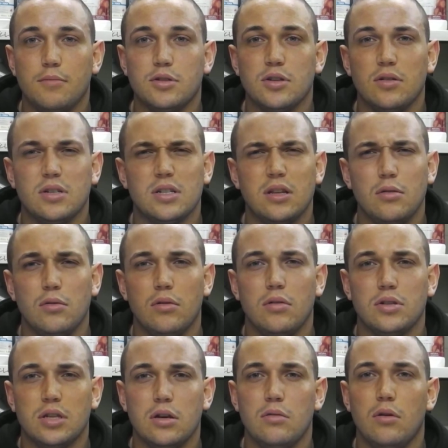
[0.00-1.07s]
so
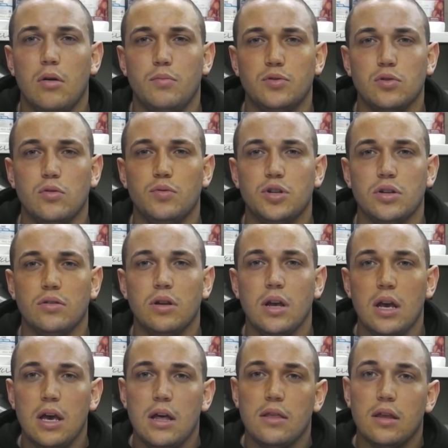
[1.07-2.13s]
slower absorption
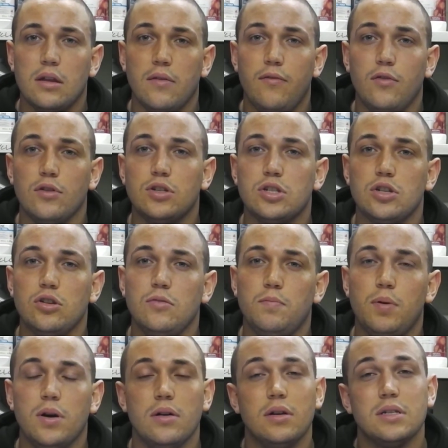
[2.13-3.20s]
than the first two,
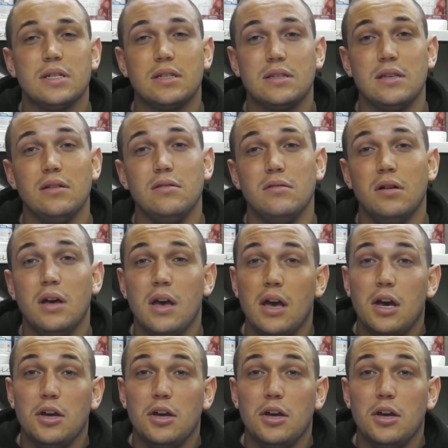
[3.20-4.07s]
but still